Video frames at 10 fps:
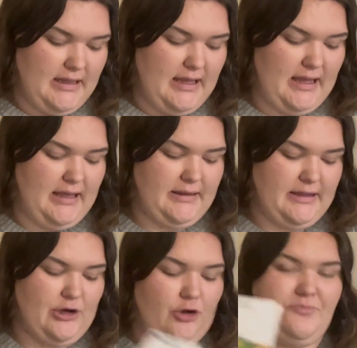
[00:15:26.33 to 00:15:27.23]
and
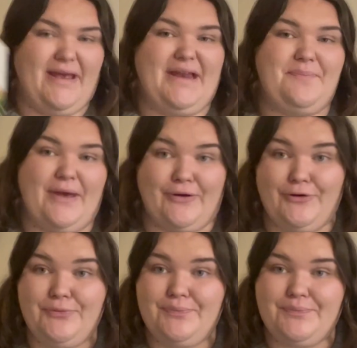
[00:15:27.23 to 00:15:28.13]
the homemade
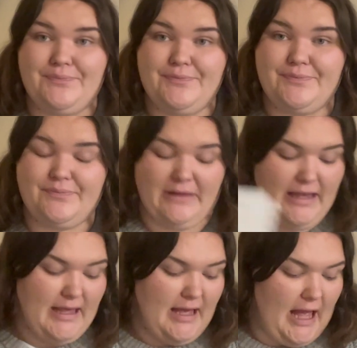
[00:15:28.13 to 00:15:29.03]
pickle.
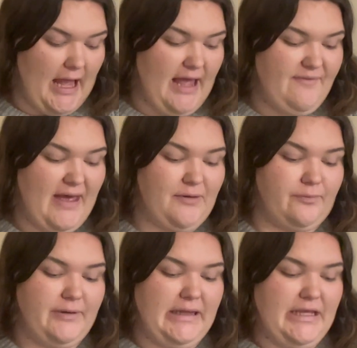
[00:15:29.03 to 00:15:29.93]
I have had
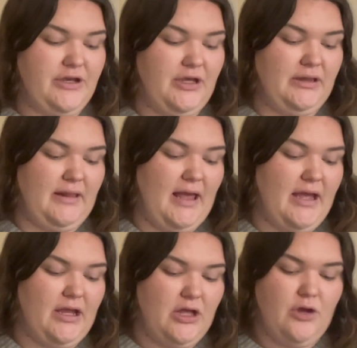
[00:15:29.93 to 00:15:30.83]
really good
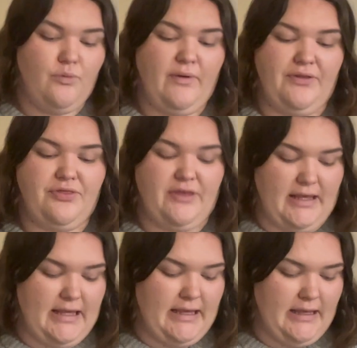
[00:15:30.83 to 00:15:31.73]
luck with
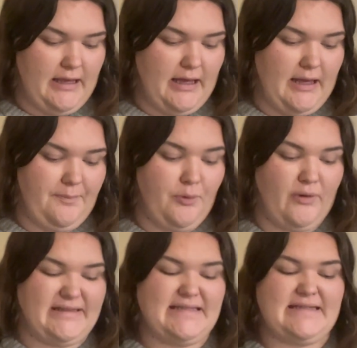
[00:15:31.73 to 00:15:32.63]
the
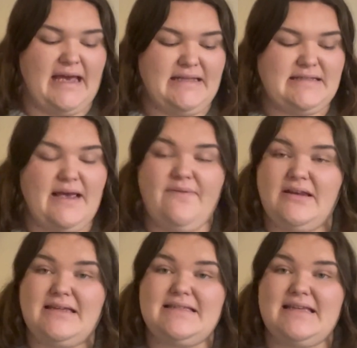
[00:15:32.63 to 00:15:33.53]
Poinsett
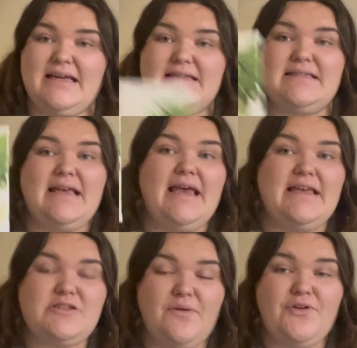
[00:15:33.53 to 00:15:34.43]
76.
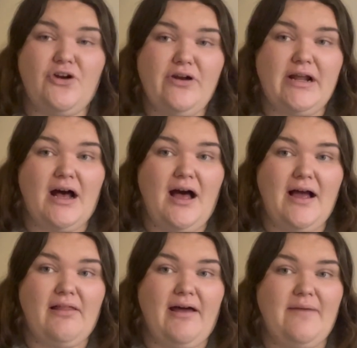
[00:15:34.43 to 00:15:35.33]
So if you're in a hot
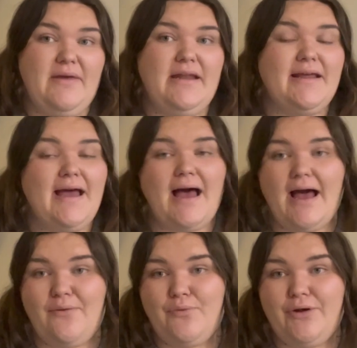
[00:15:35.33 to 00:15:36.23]
climate,
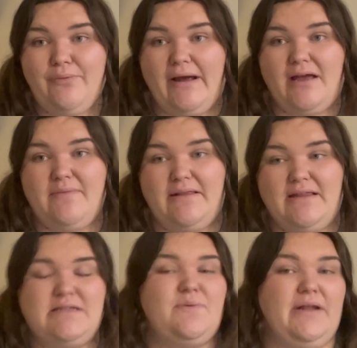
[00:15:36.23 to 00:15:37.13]
I would recommend
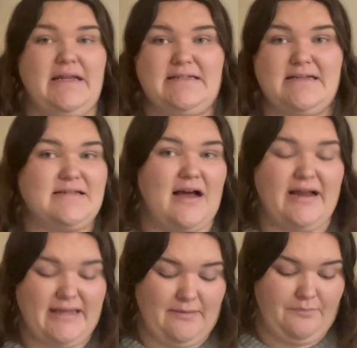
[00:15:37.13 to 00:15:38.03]
this one. It does
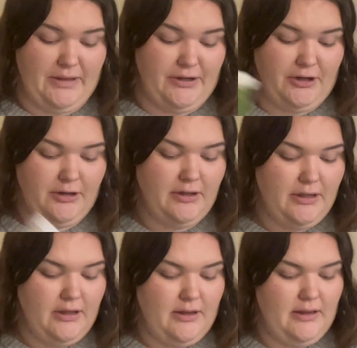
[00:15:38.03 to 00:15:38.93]
not get bitter
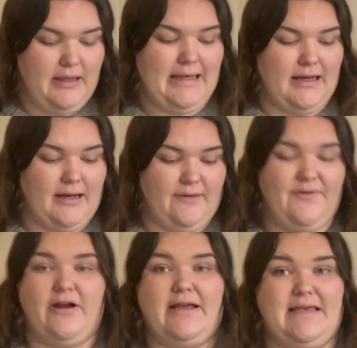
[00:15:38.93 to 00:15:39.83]

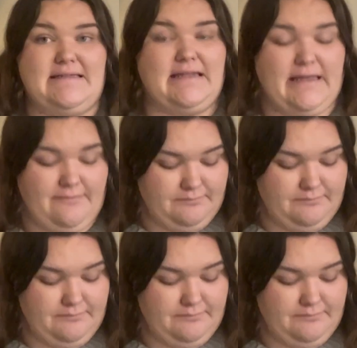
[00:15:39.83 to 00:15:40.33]
very easily.